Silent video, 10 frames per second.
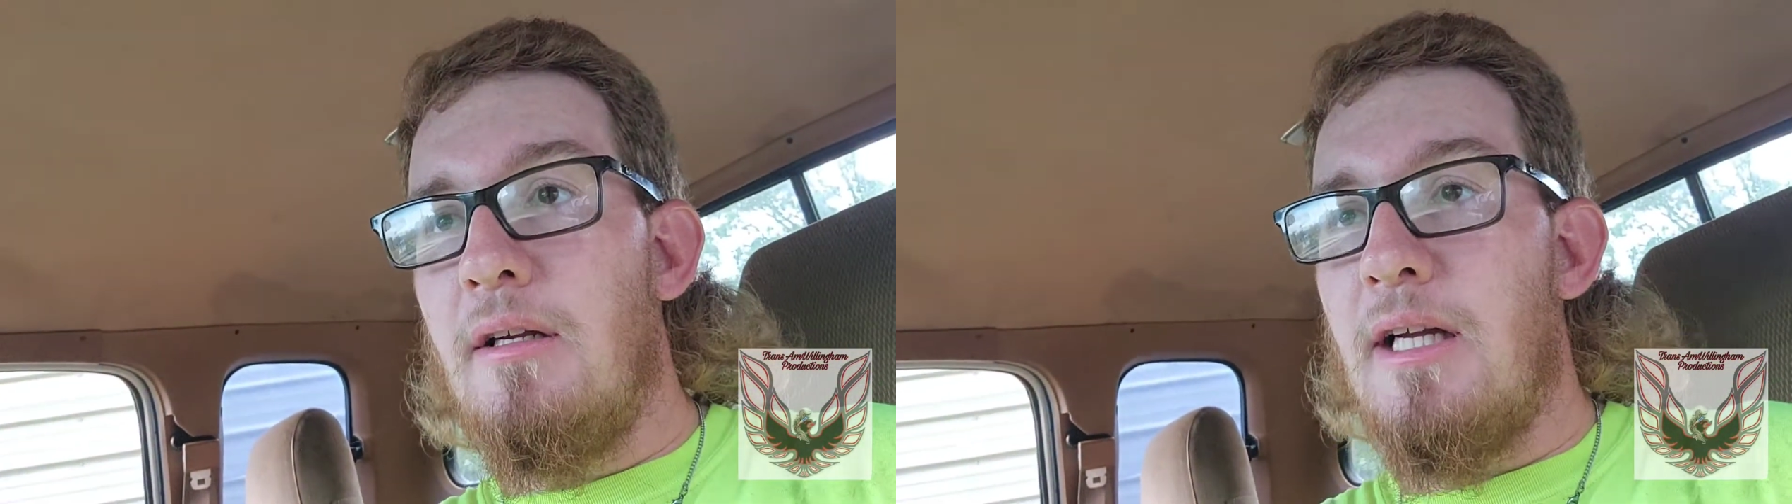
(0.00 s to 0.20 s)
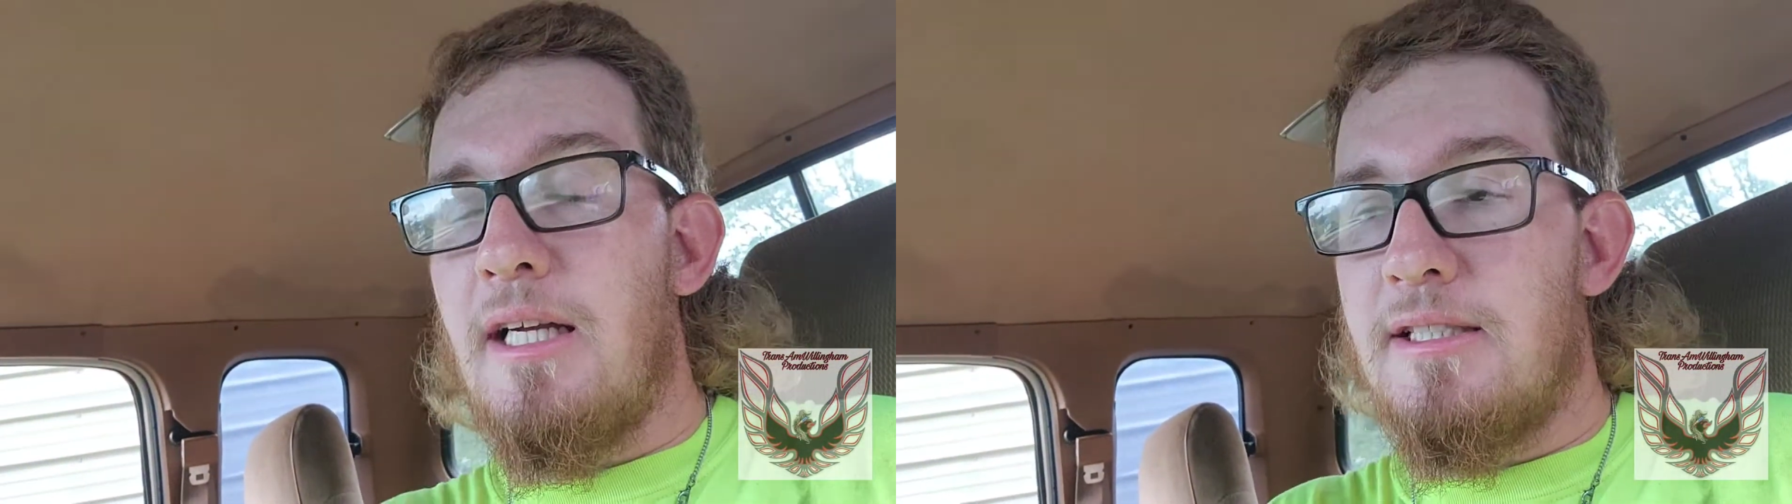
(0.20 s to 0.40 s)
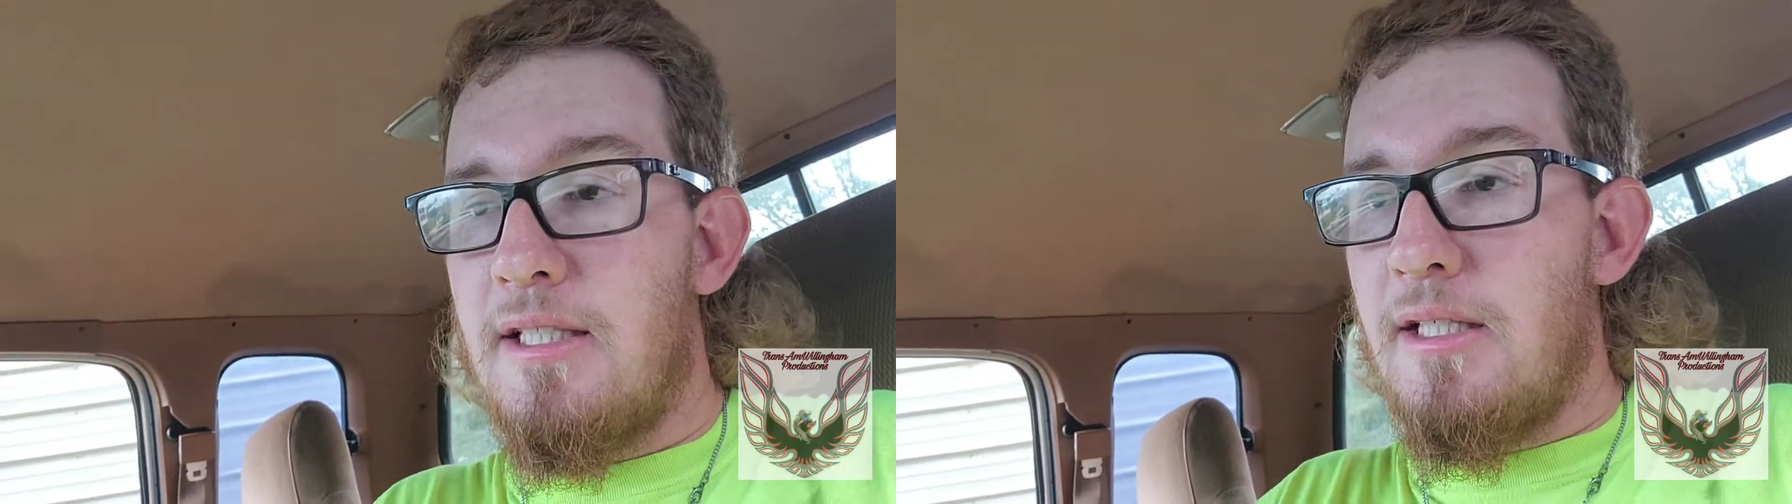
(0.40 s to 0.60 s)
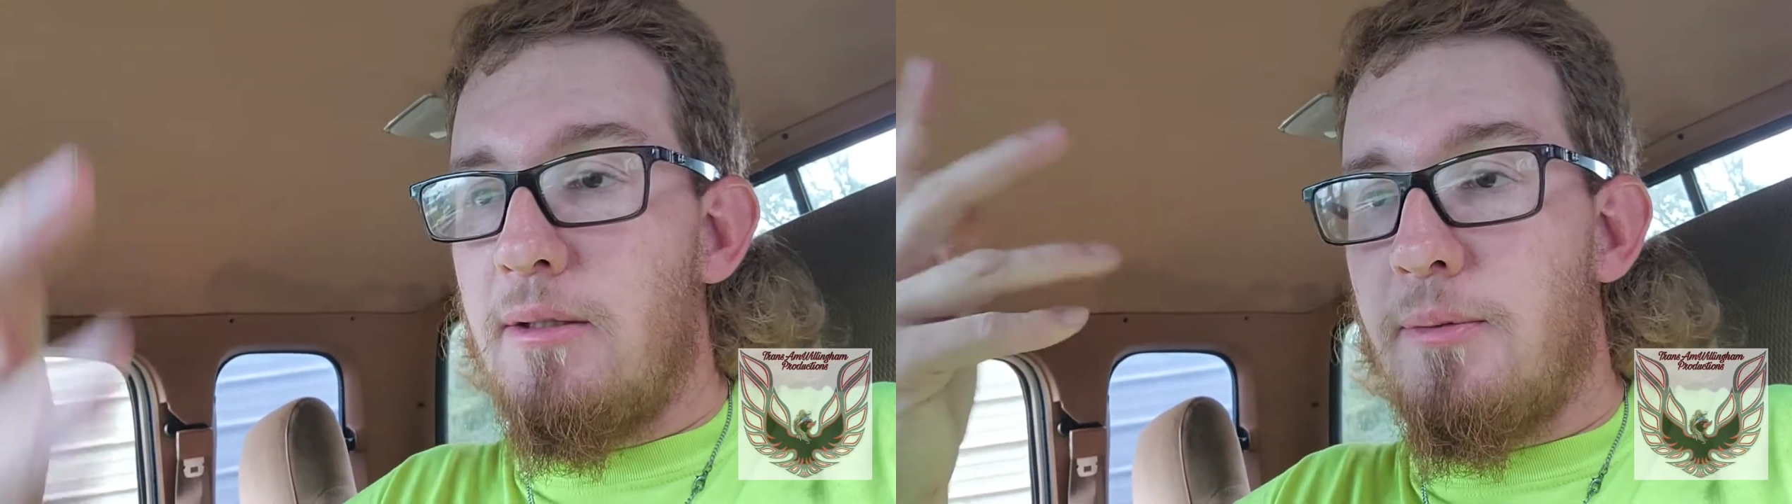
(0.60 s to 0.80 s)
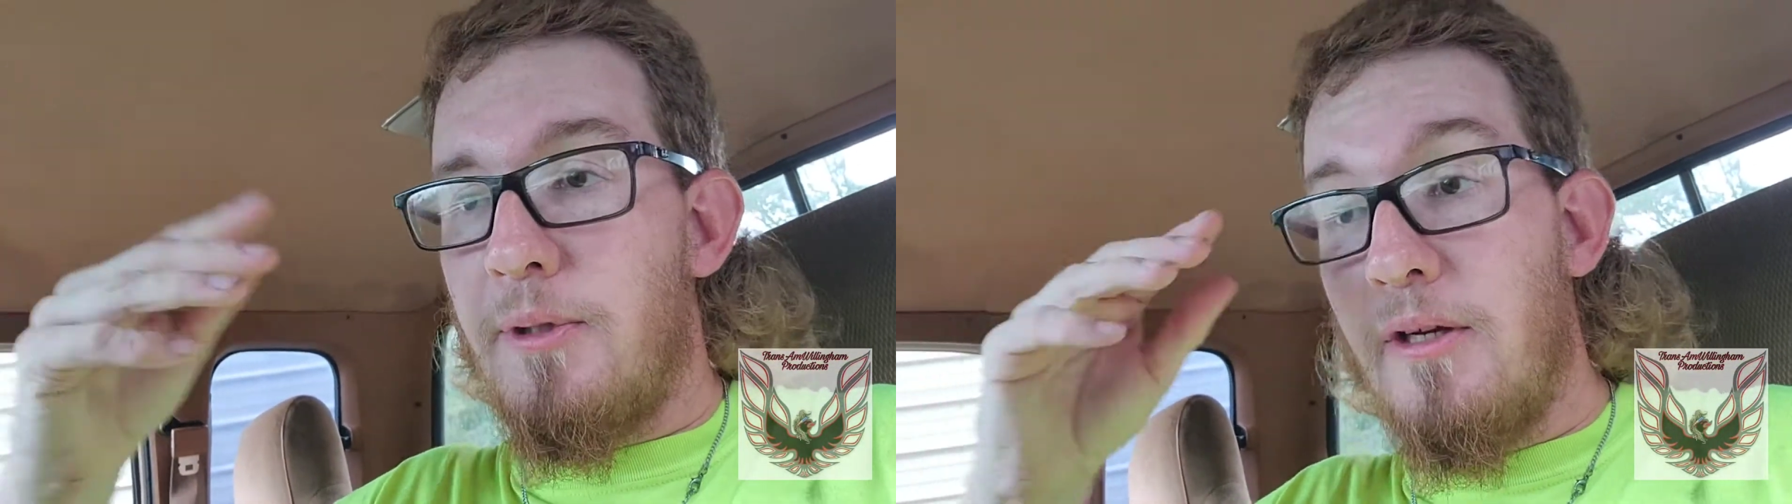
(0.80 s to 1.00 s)
Like I said
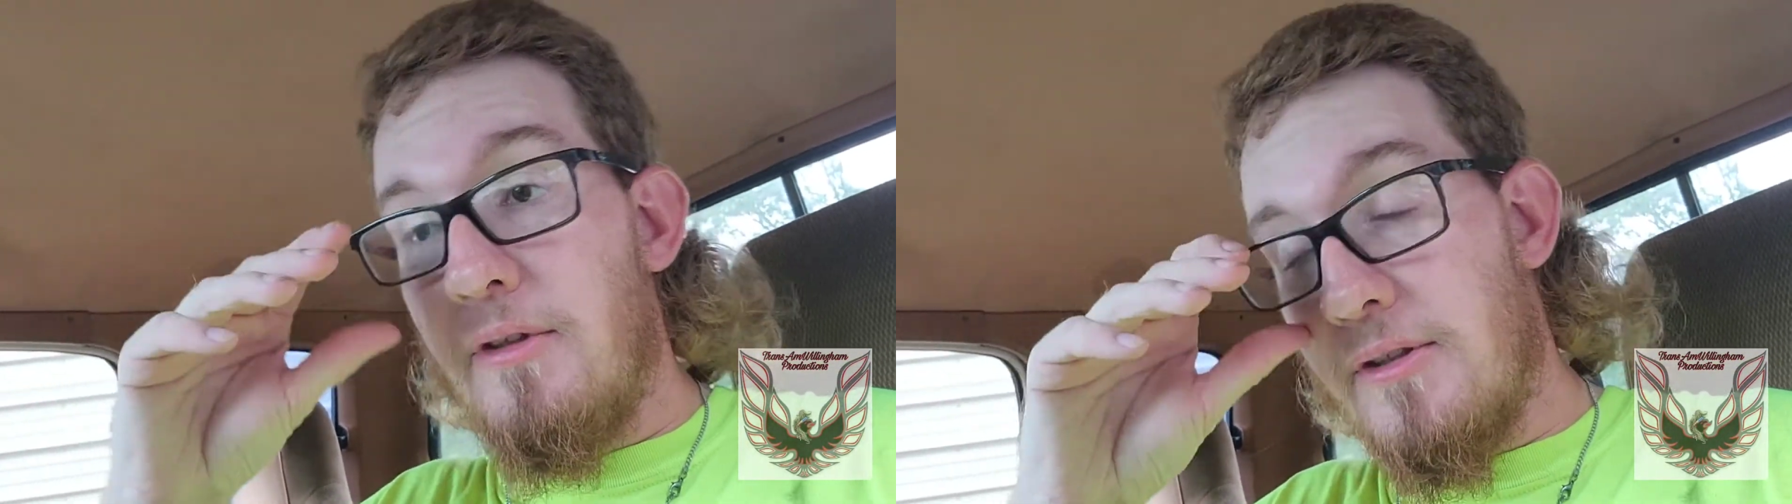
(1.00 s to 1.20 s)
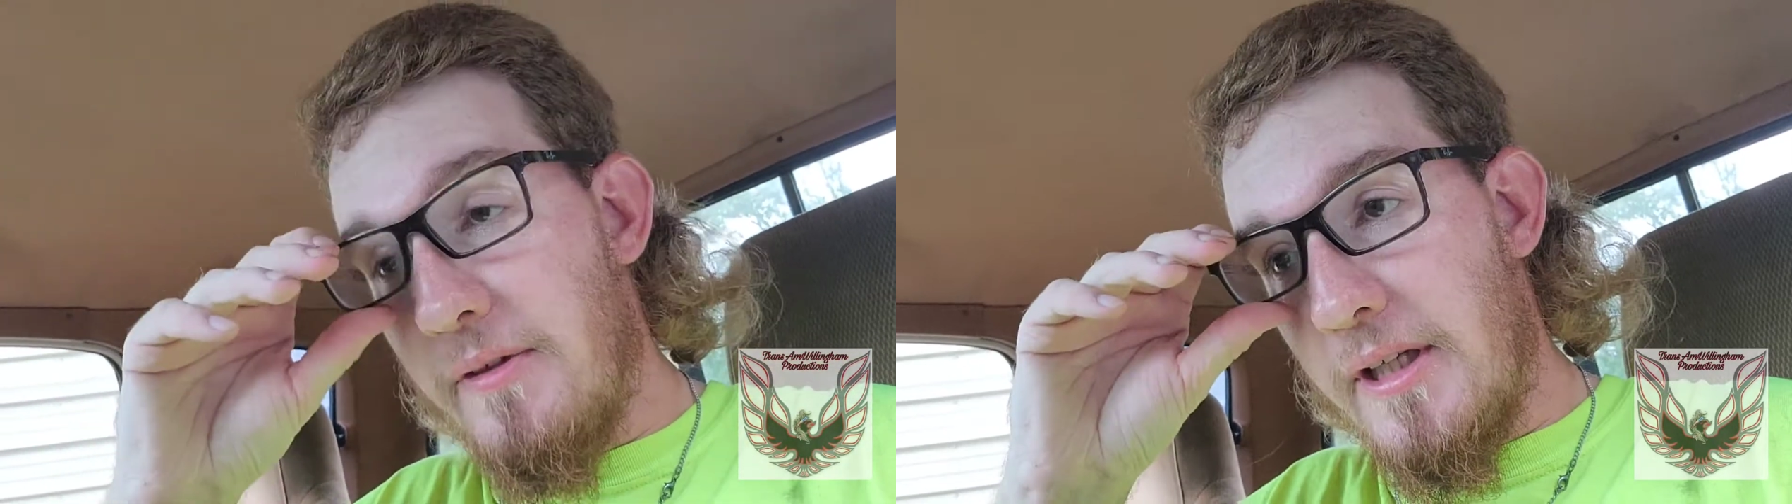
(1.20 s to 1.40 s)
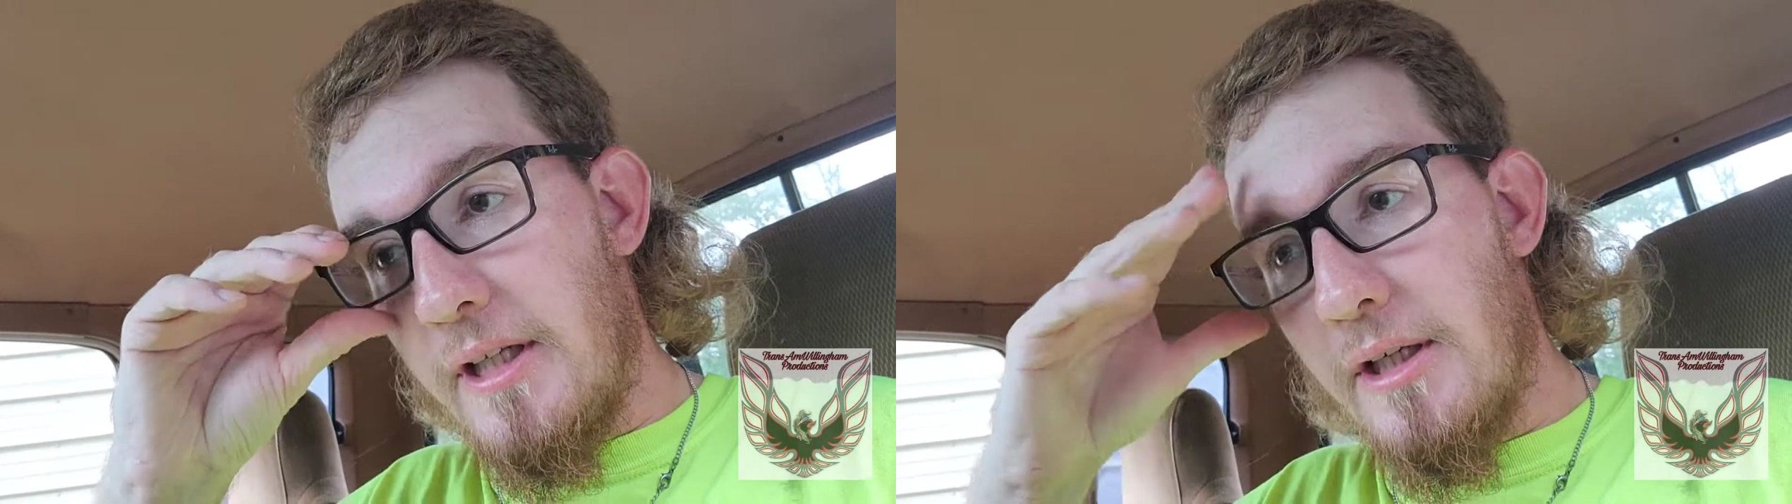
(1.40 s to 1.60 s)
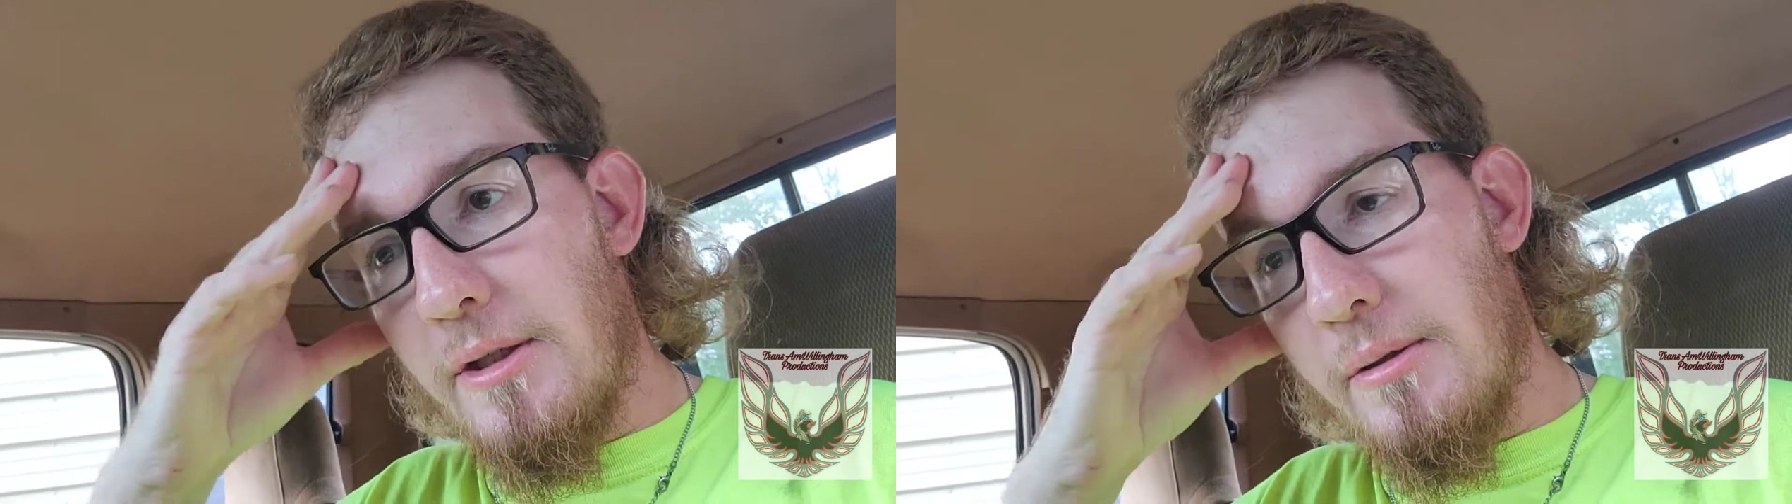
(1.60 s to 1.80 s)
in the previous video,